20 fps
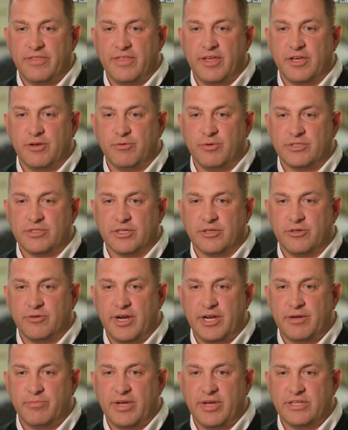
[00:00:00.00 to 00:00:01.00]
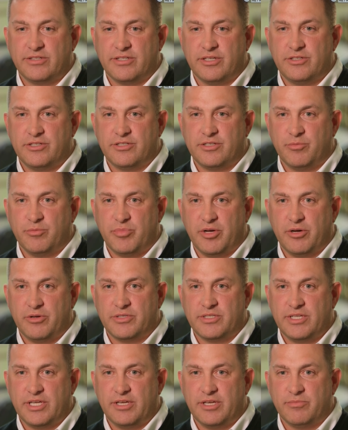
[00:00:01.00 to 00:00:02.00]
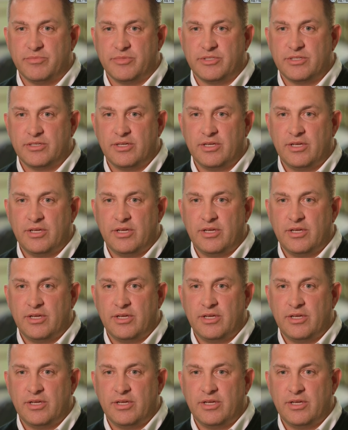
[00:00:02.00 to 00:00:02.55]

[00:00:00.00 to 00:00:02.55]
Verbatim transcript: I think it was a great message to both teams.